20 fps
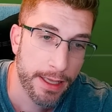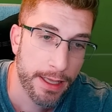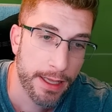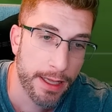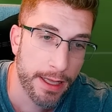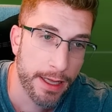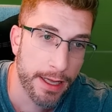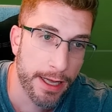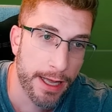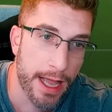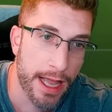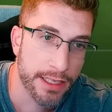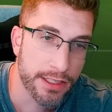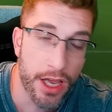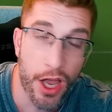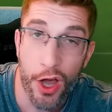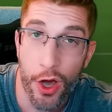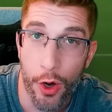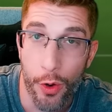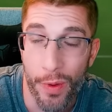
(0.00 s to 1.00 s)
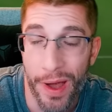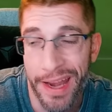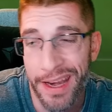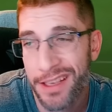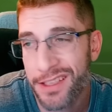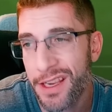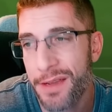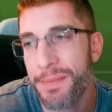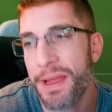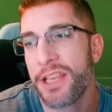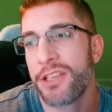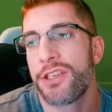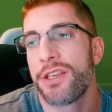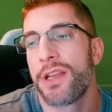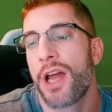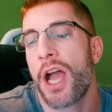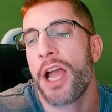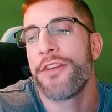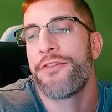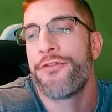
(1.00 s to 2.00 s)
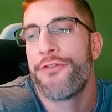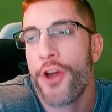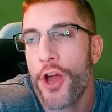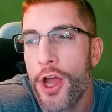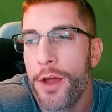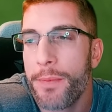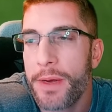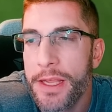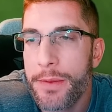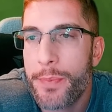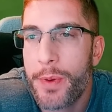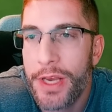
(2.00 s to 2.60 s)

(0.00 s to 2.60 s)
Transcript: as a whole. And as I mentioned, I firmly